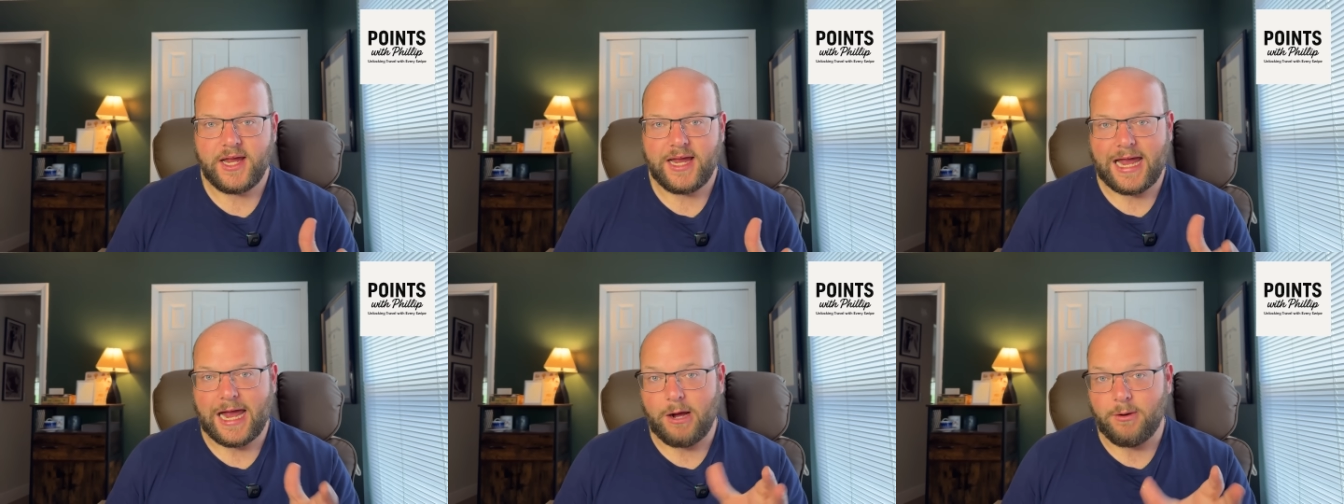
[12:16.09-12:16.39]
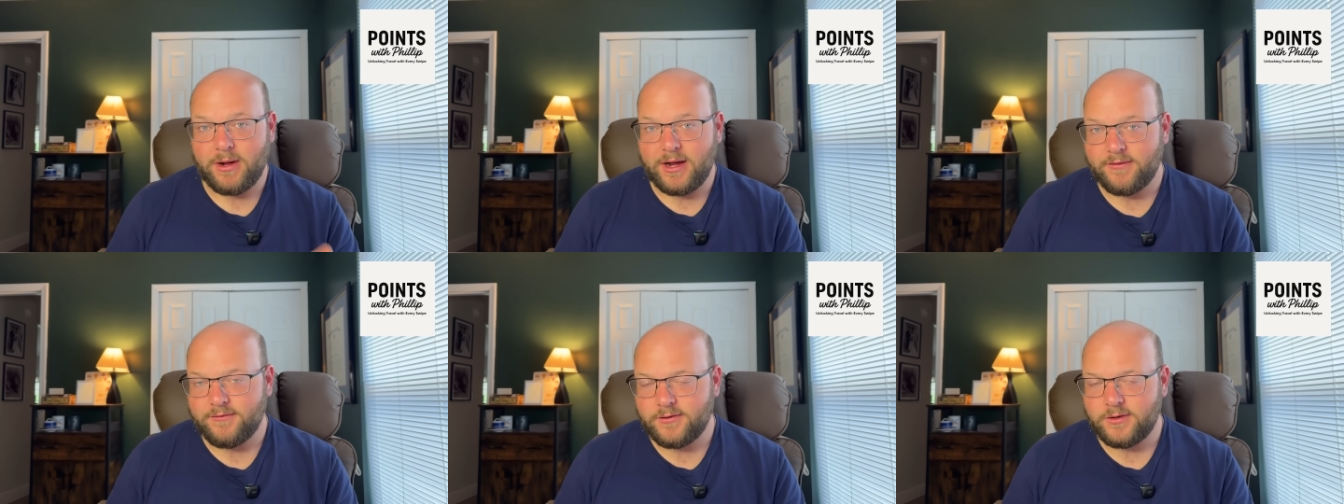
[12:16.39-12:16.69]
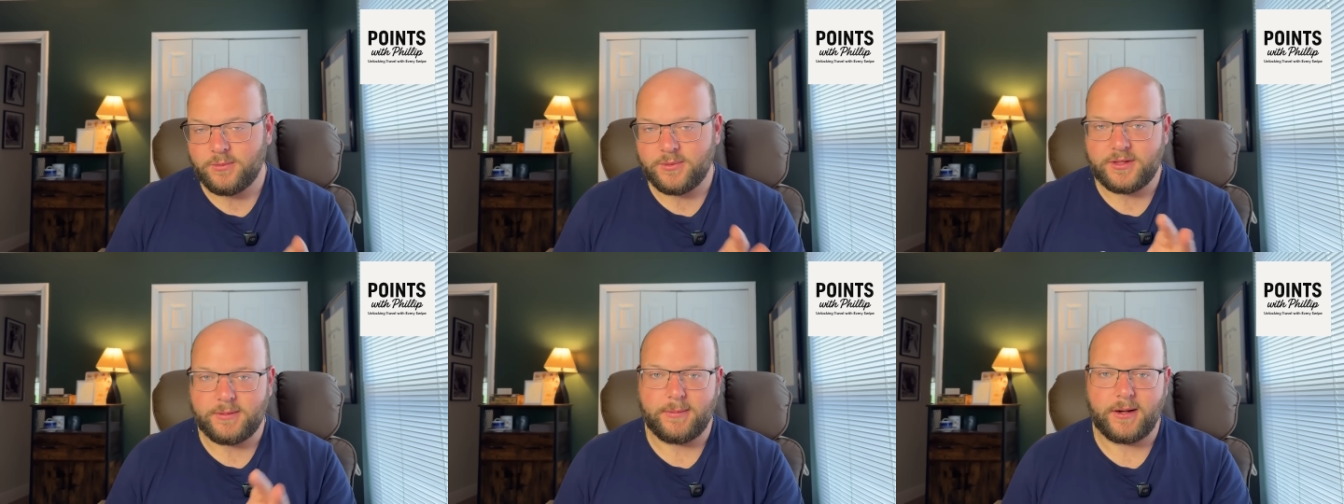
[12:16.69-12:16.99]
However,
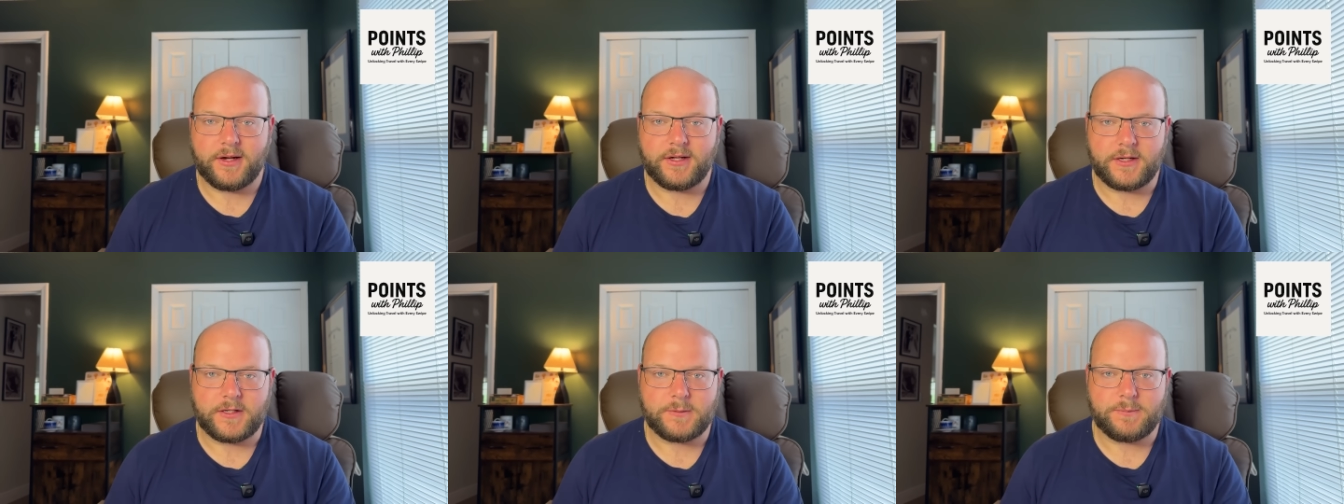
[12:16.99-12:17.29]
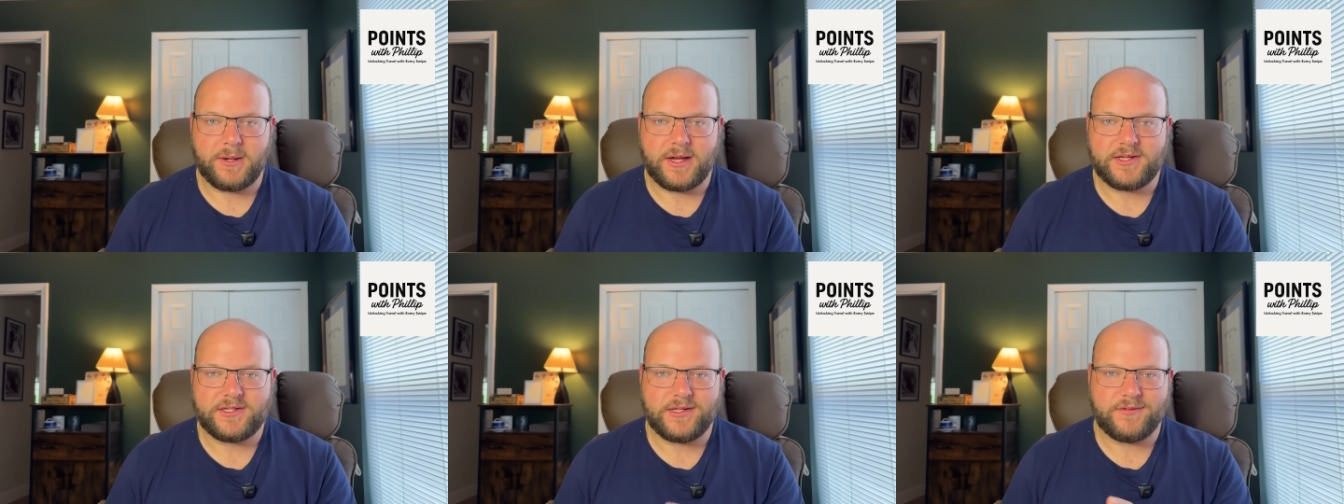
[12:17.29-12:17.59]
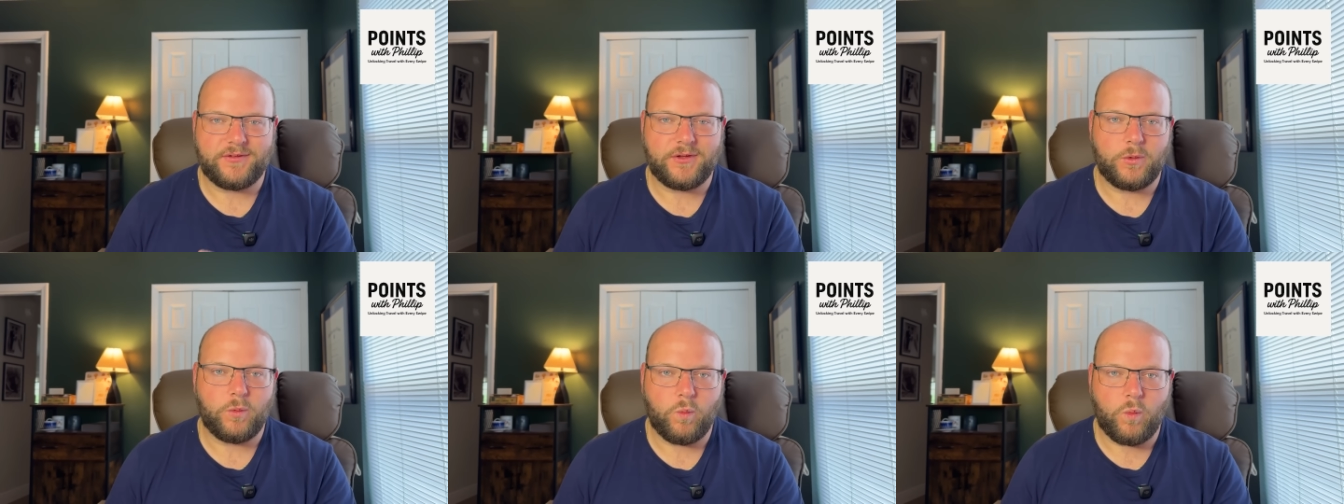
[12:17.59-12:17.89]
with American Express,
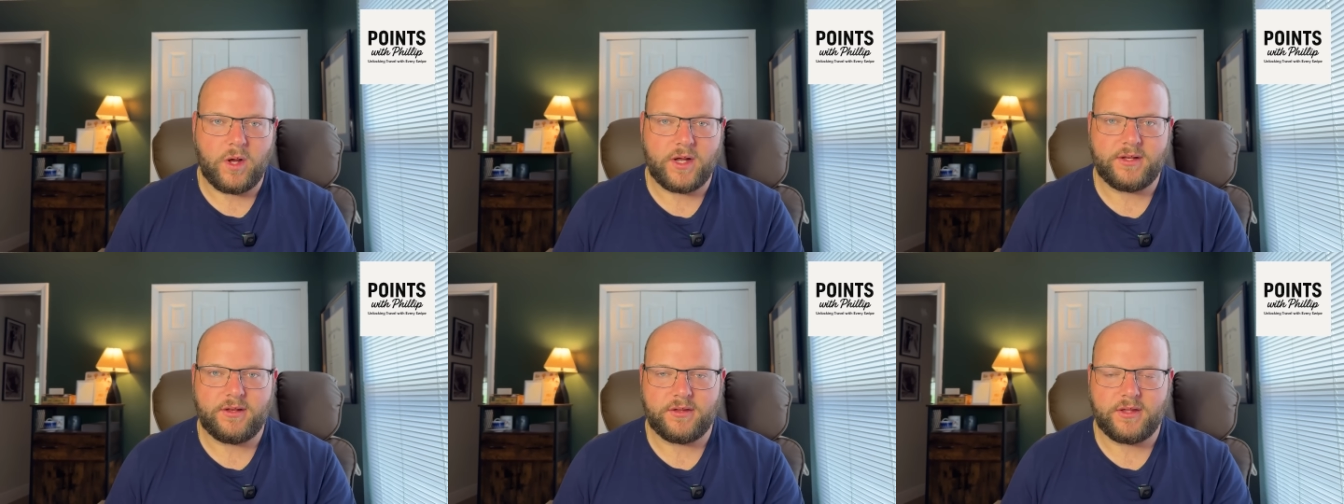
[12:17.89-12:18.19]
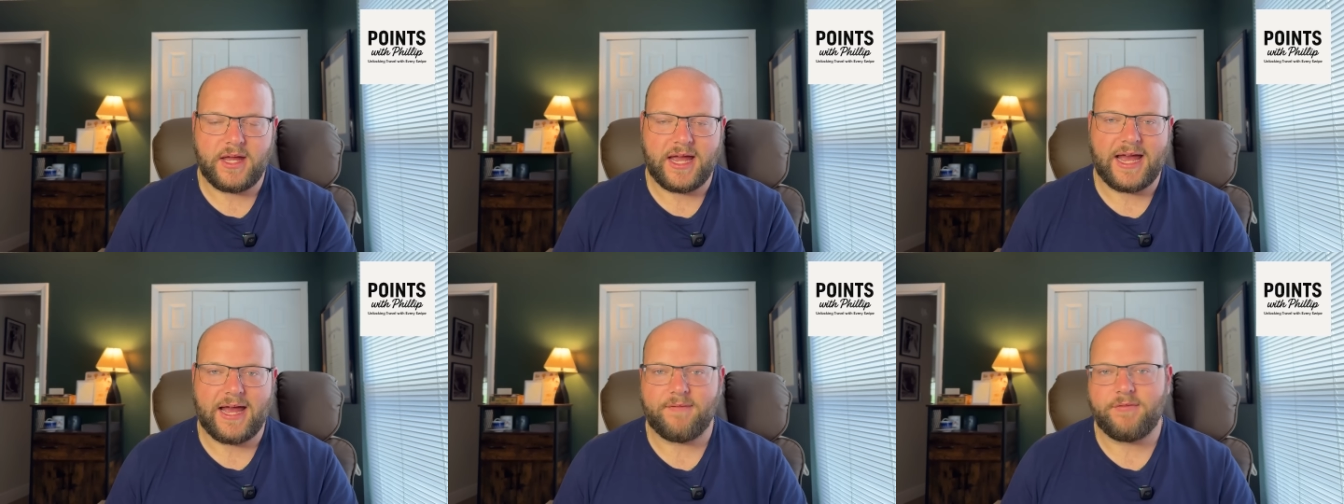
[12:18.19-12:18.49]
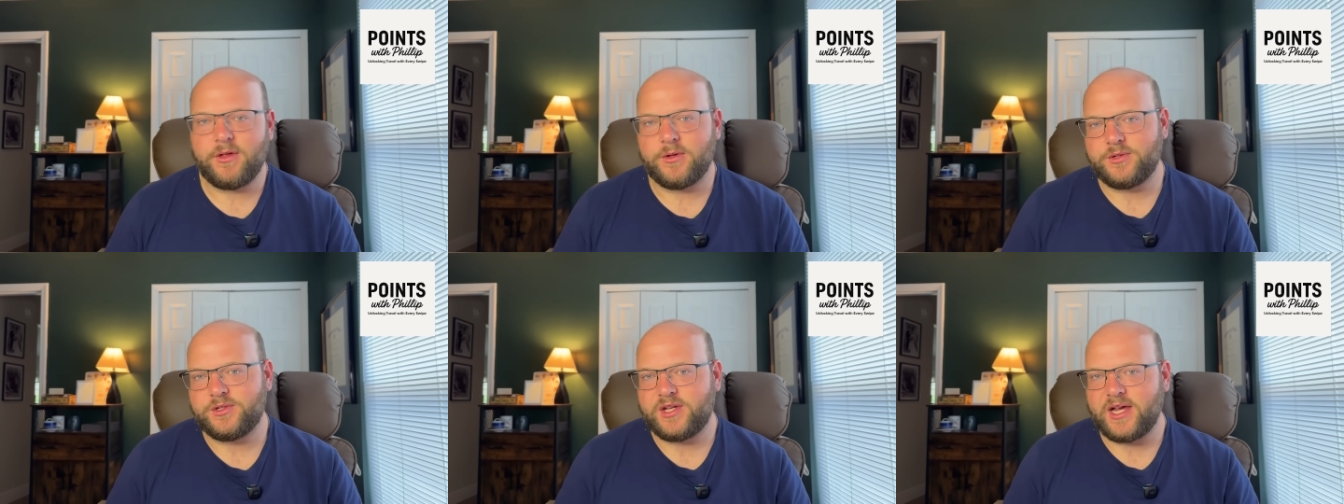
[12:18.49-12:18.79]
if you want to have
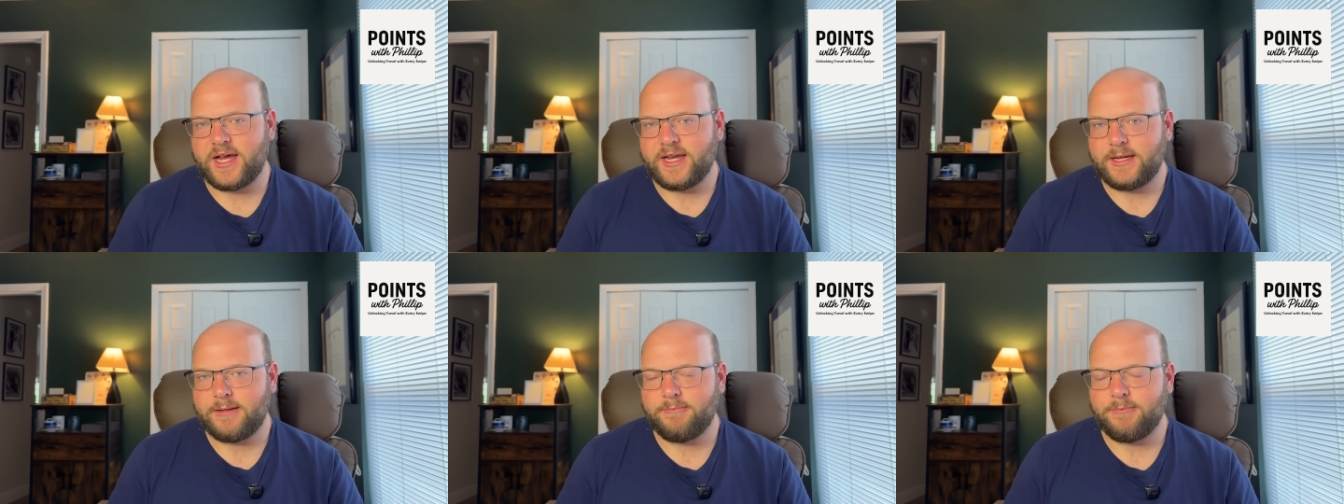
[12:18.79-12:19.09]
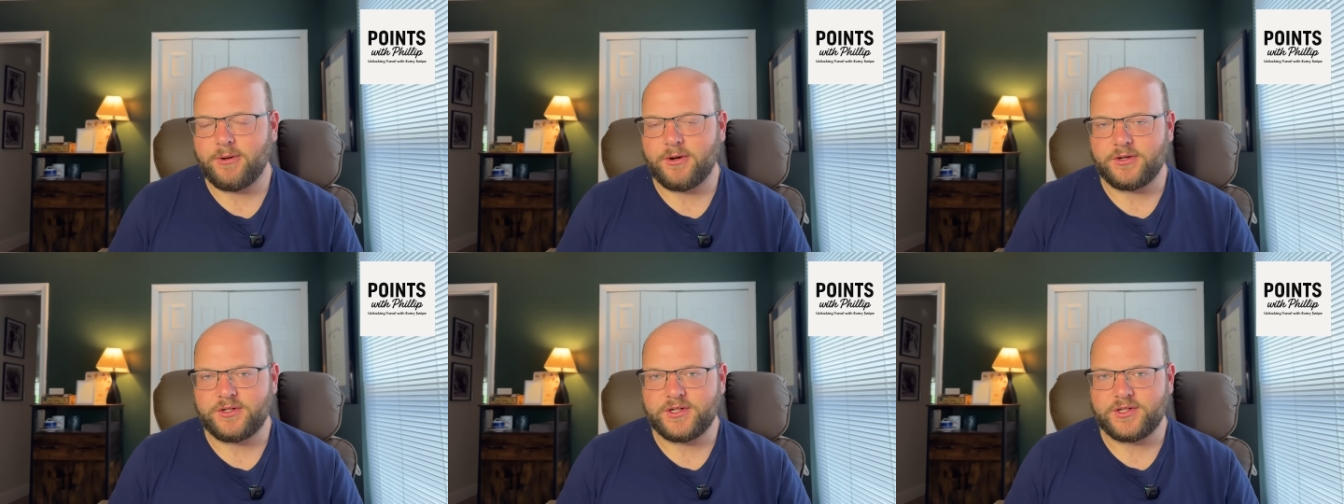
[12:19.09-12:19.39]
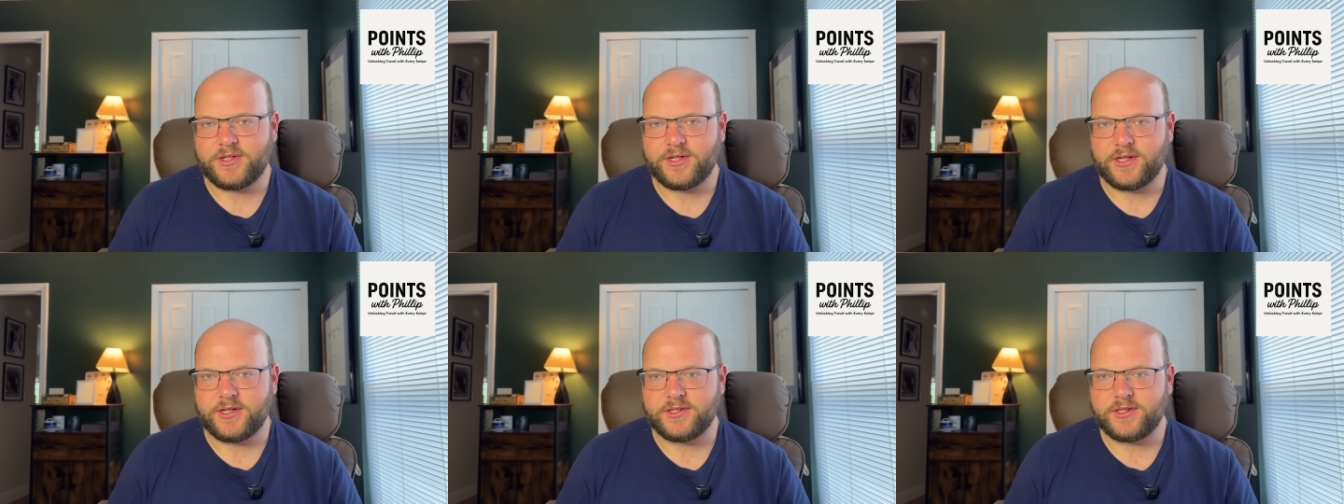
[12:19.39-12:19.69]
those dining
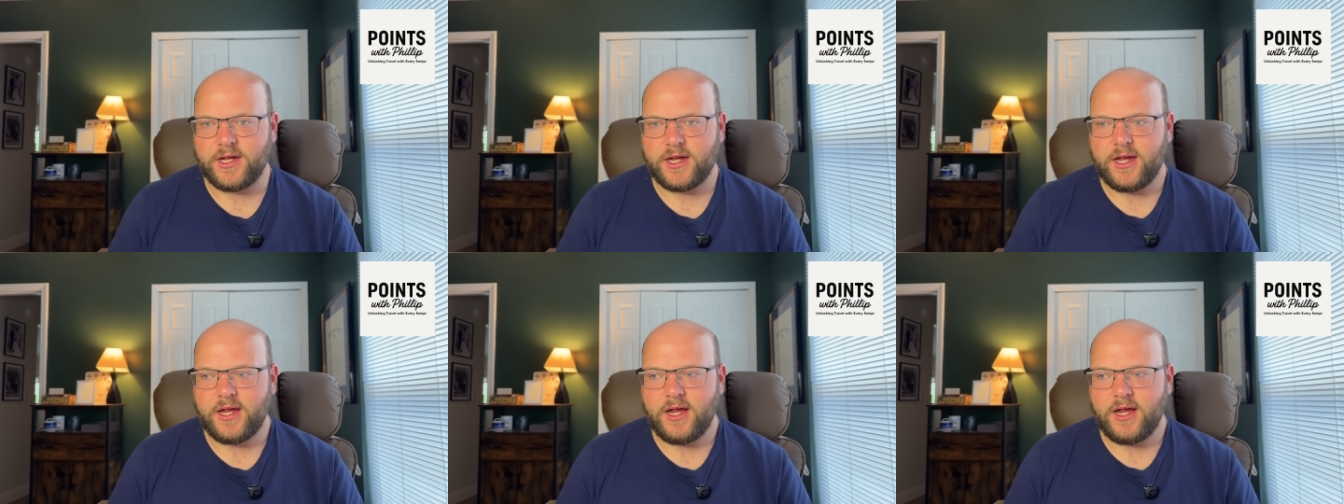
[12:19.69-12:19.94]
purchases,